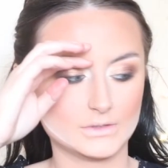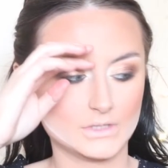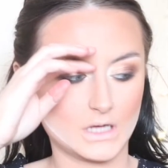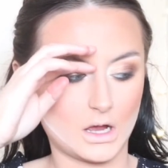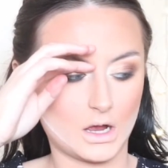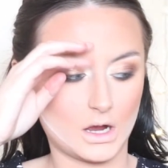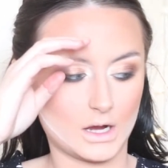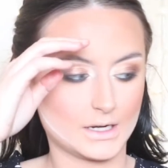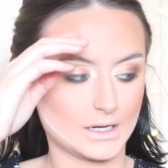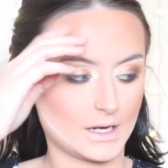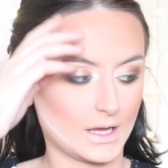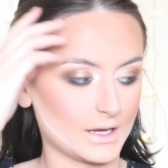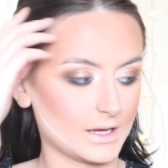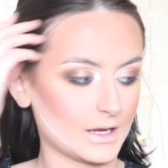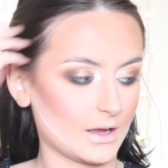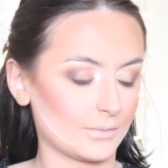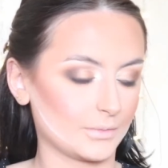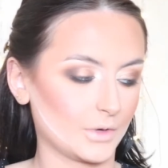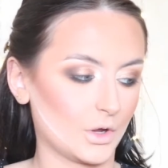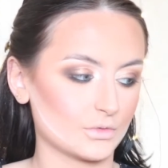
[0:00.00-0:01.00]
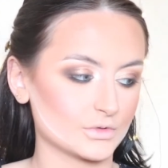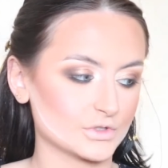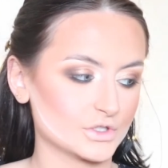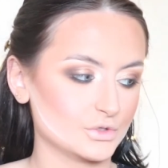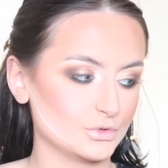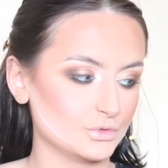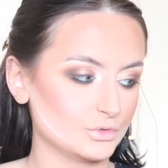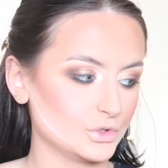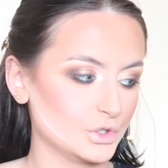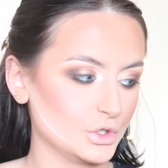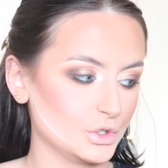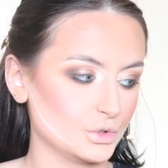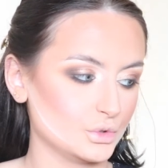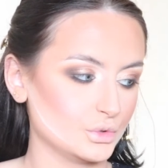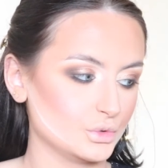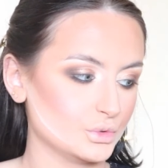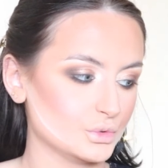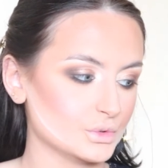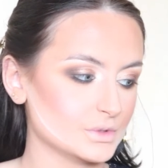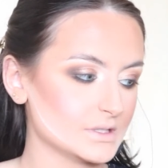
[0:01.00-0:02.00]
to highlight, I'm going to
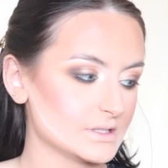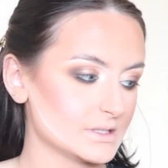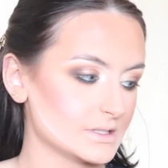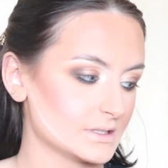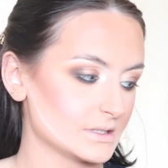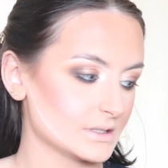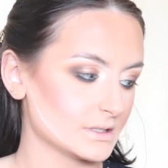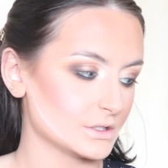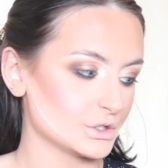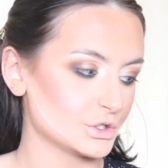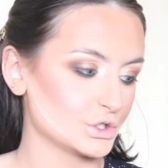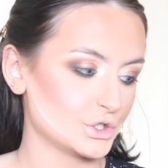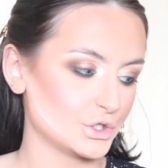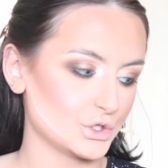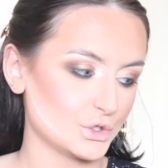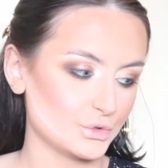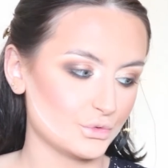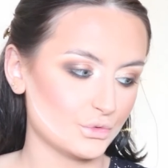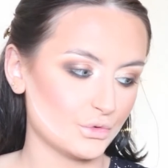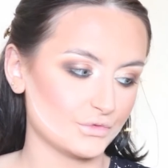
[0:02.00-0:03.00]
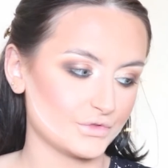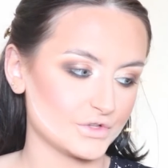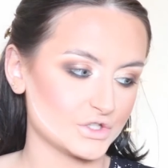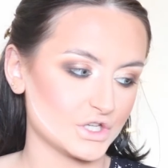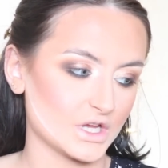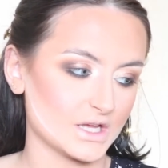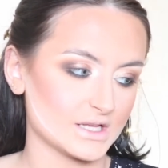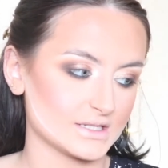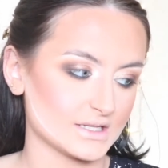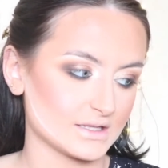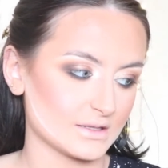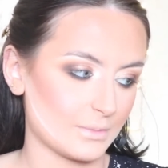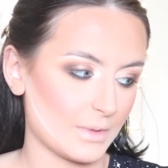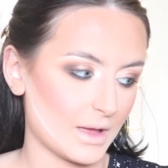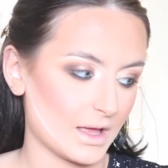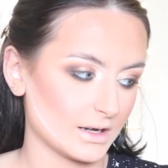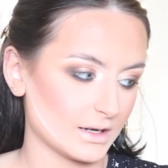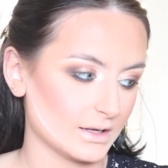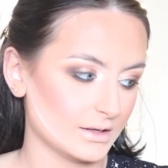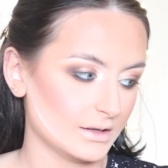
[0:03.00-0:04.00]
use two of the shades in the
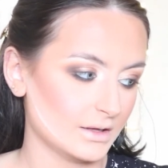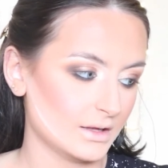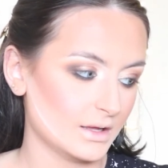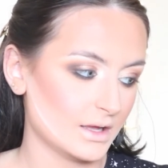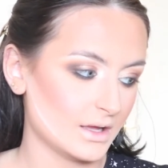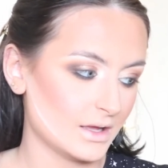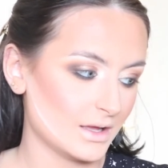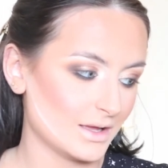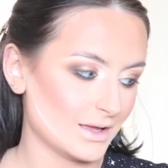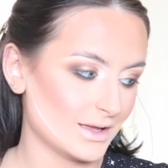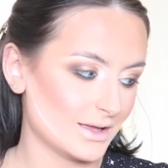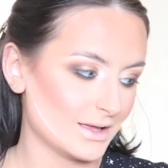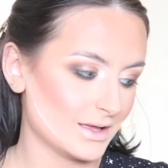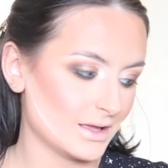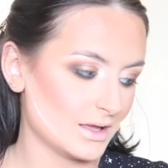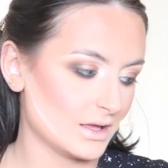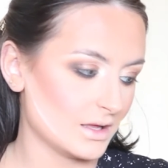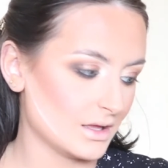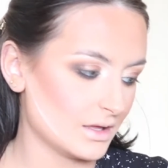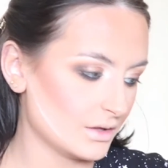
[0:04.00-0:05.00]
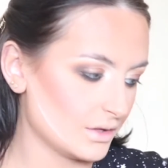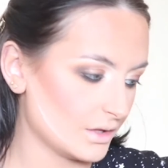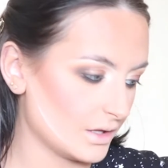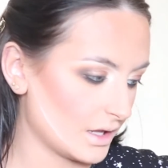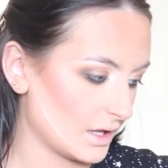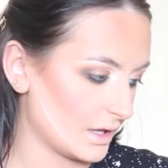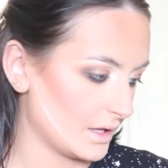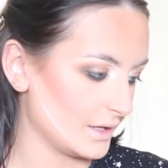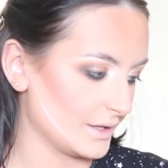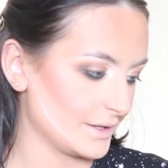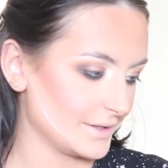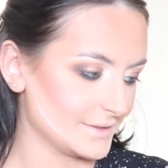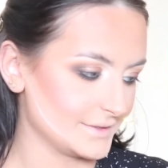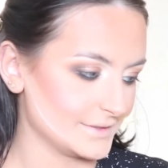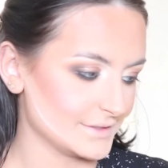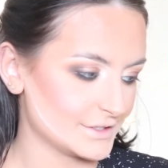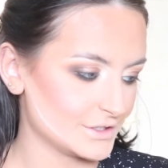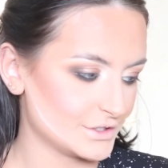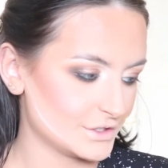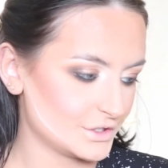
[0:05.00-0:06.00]
palette and
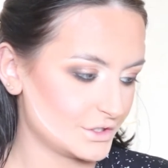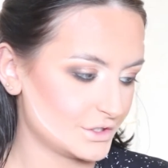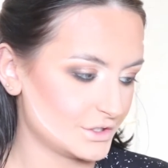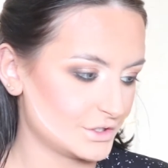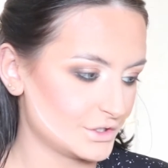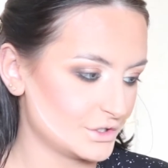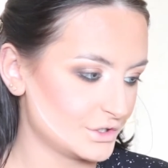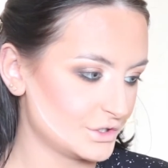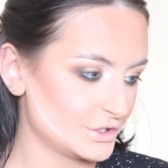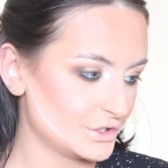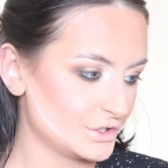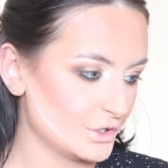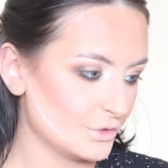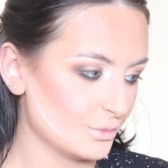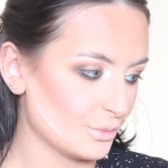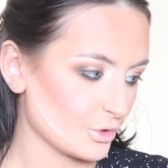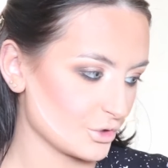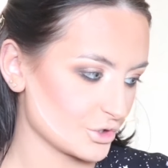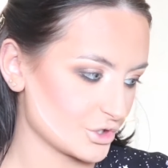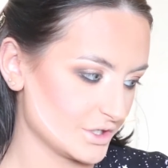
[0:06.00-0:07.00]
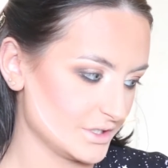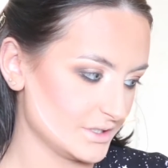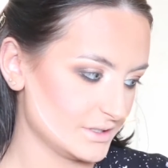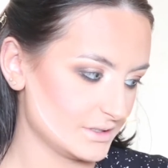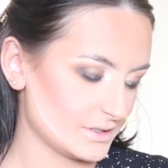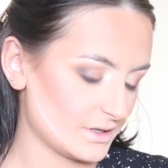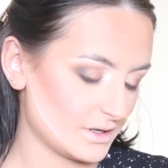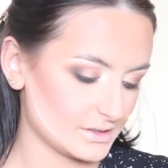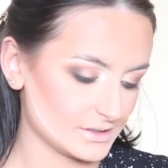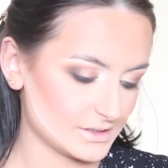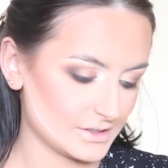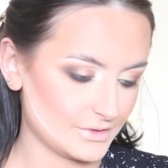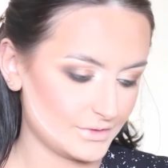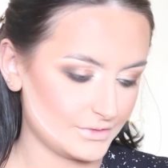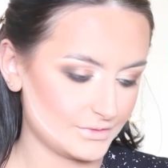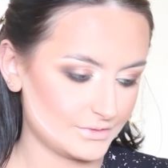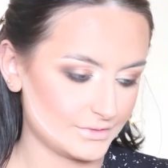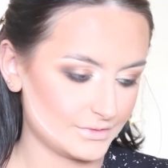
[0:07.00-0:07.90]
two brushes also.